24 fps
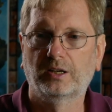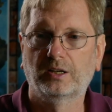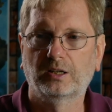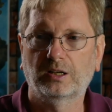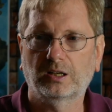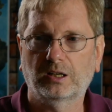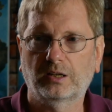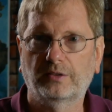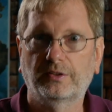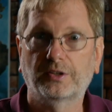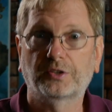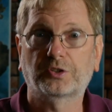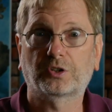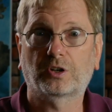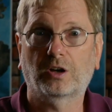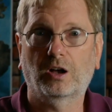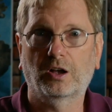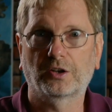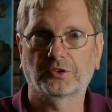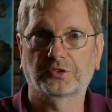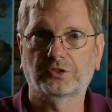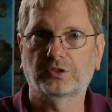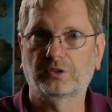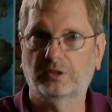And this
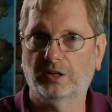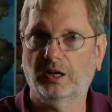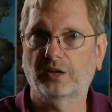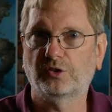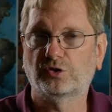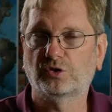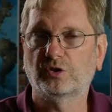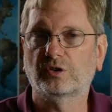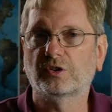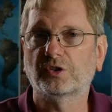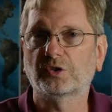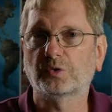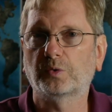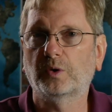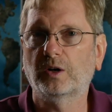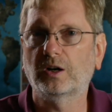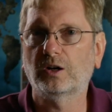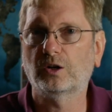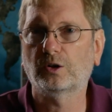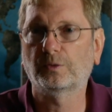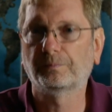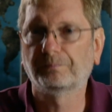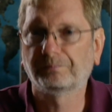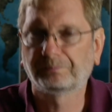caused tension as
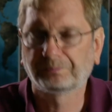well.